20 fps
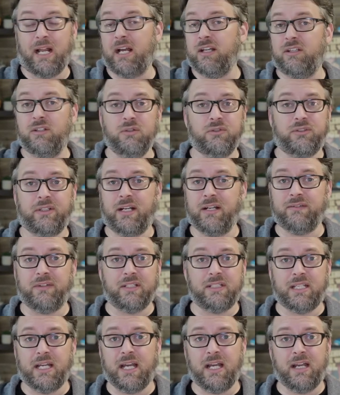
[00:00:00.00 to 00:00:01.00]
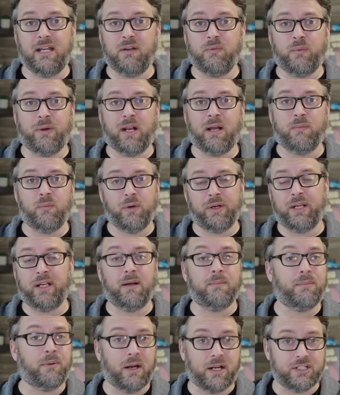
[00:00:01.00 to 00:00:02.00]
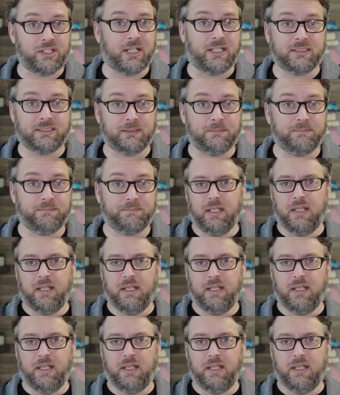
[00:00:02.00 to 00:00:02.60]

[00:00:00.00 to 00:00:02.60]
I use it every day when I'm working on projects.